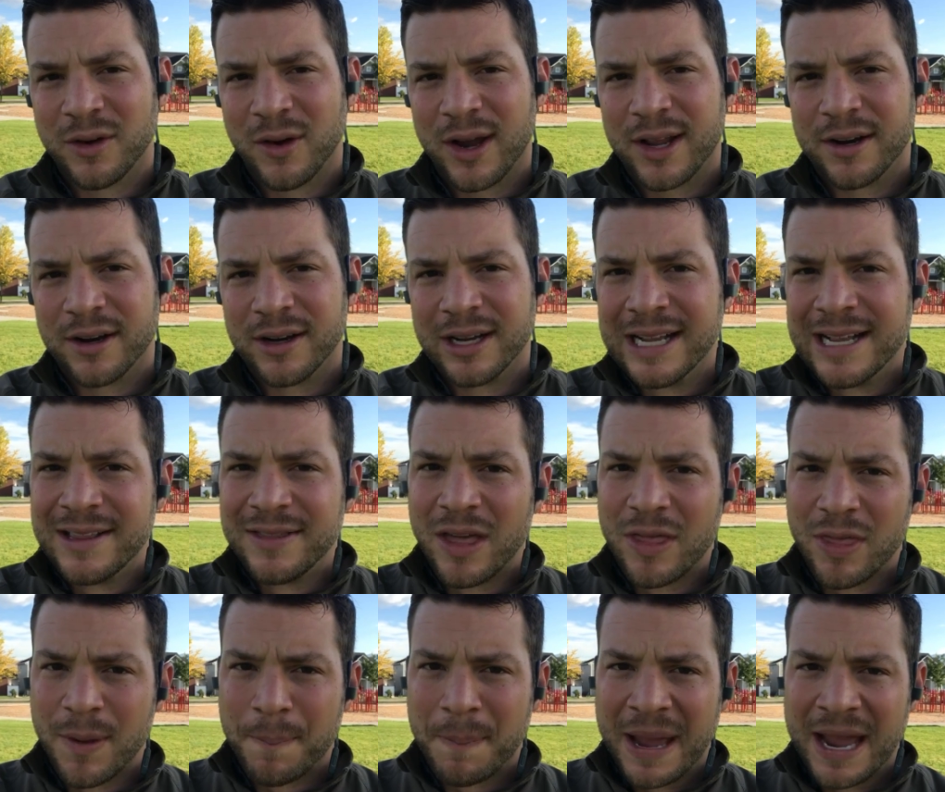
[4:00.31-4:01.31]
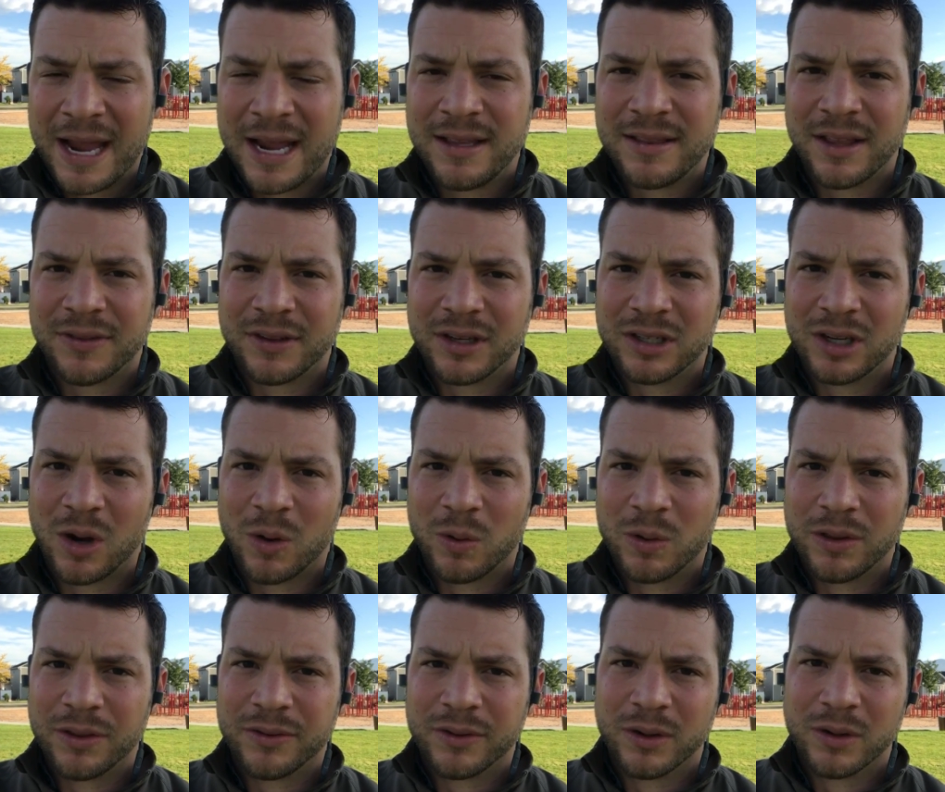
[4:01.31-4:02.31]
greater than the pain that they're
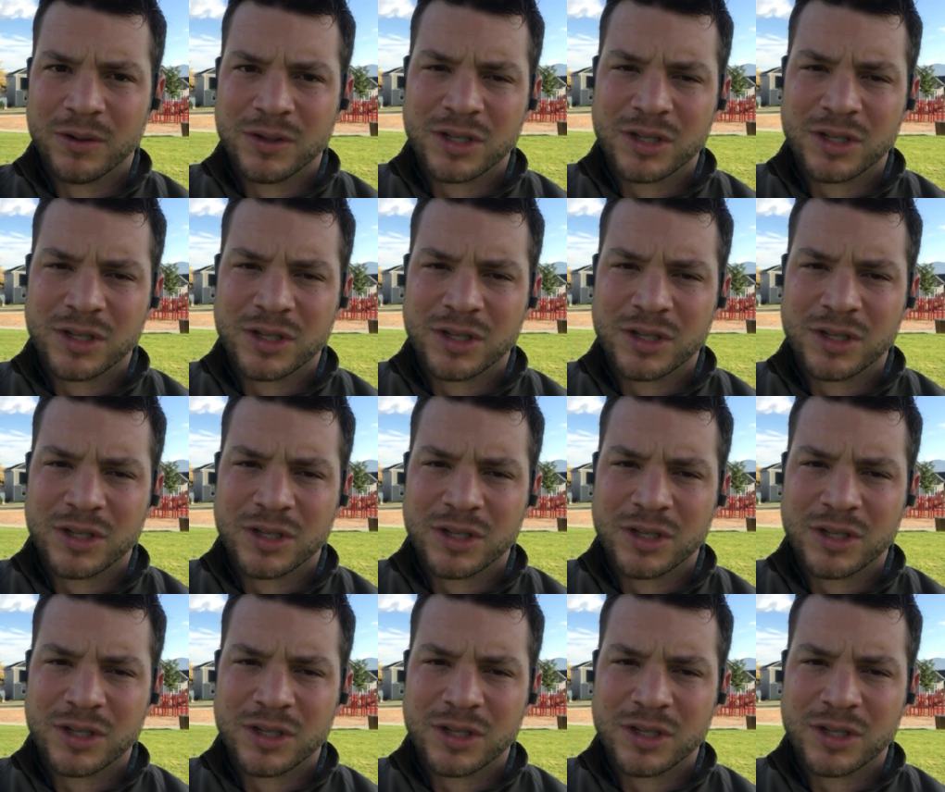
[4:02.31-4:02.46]
going through.